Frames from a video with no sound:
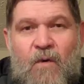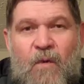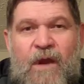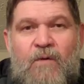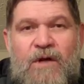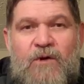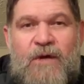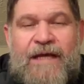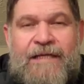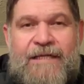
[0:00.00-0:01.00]
Where will
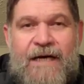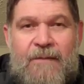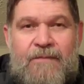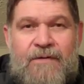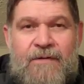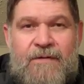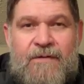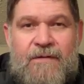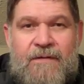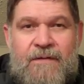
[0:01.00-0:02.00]
you end up
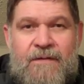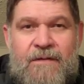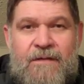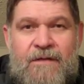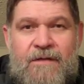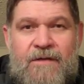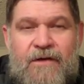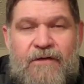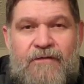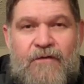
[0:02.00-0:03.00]

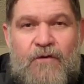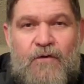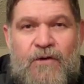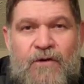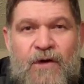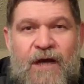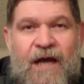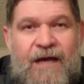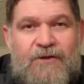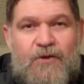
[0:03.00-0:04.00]
if you
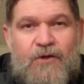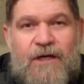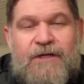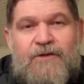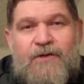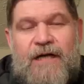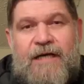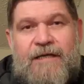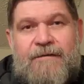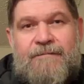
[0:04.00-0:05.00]
had to die
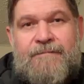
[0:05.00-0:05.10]
today?